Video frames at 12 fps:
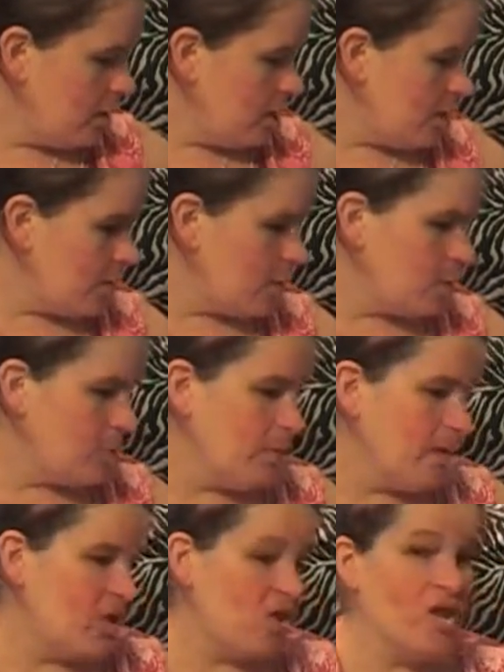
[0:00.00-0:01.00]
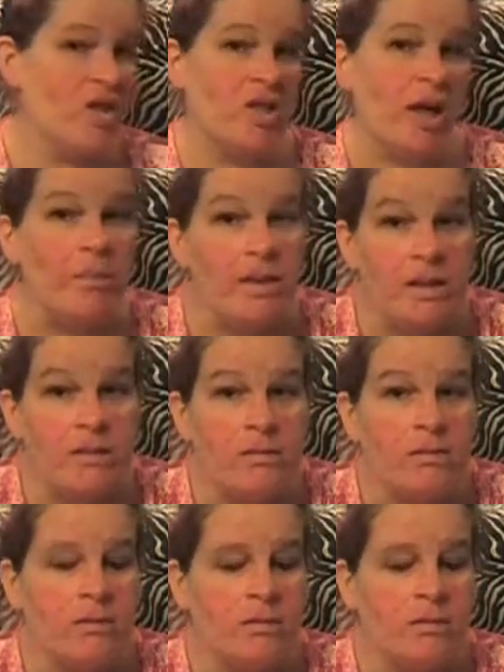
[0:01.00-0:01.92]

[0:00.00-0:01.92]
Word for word: Um, there won't be much shopping